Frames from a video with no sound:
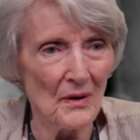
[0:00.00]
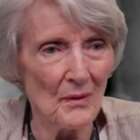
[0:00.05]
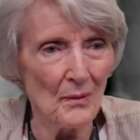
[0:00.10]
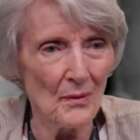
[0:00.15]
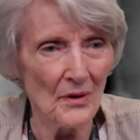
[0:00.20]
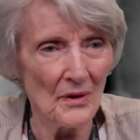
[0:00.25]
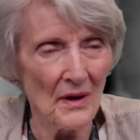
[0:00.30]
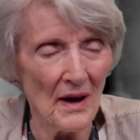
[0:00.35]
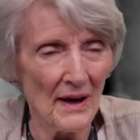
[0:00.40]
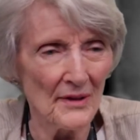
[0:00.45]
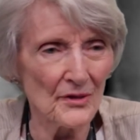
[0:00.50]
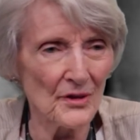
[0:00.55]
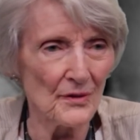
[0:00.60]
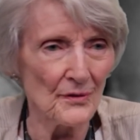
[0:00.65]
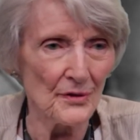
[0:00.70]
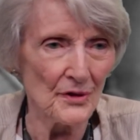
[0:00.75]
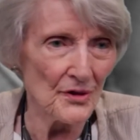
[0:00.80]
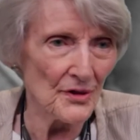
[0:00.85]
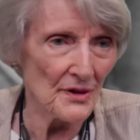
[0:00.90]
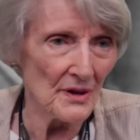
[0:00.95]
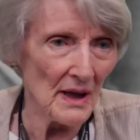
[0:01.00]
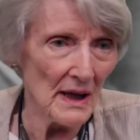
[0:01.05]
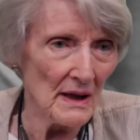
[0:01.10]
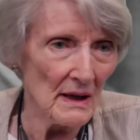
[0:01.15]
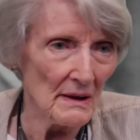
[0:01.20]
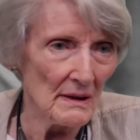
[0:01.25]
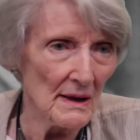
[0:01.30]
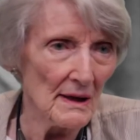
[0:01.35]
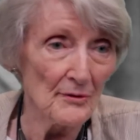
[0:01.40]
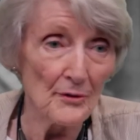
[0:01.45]
were not
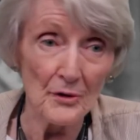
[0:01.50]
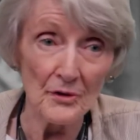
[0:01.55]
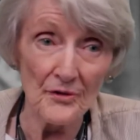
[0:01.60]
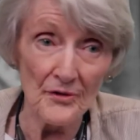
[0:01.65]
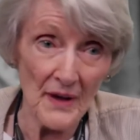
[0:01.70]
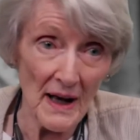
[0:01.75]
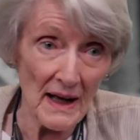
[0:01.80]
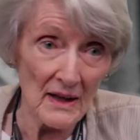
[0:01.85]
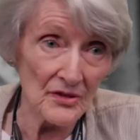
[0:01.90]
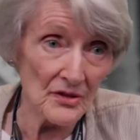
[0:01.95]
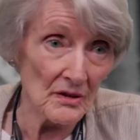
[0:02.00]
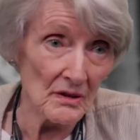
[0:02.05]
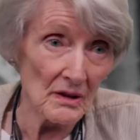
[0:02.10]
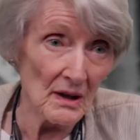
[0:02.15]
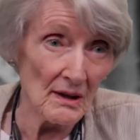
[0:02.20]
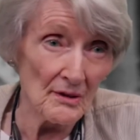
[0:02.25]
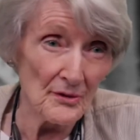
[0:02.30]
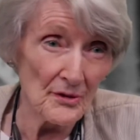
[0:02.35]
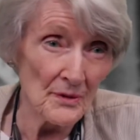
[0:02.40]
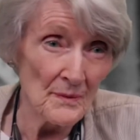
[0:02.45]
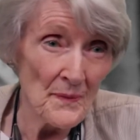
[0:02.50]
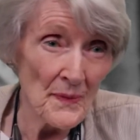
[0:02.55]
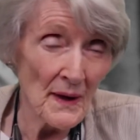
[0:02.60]
sophisticated enough or fast enough